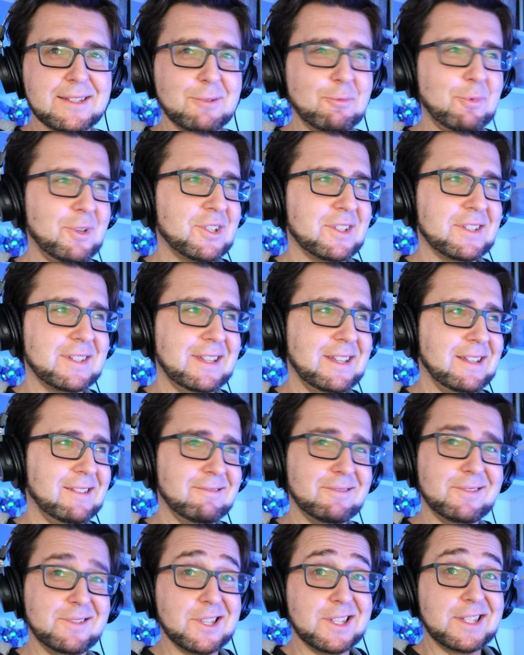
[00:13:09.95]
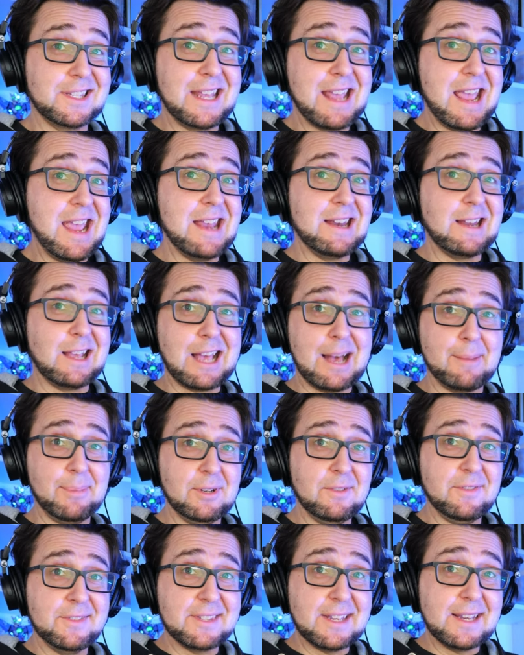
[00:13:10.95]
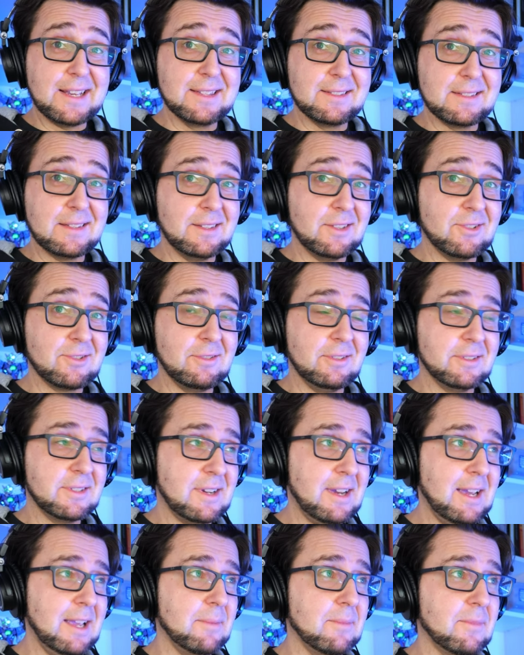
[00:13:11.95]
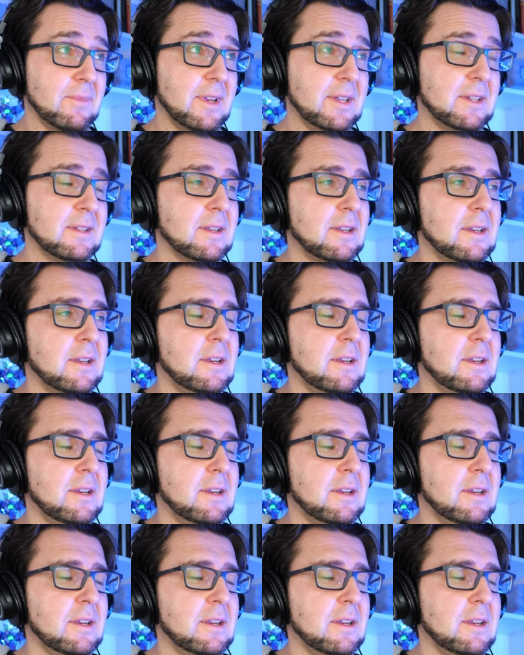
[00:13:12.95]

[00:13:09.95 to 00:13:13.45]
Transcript: Then we just just gain a couple of seconds additional time, right?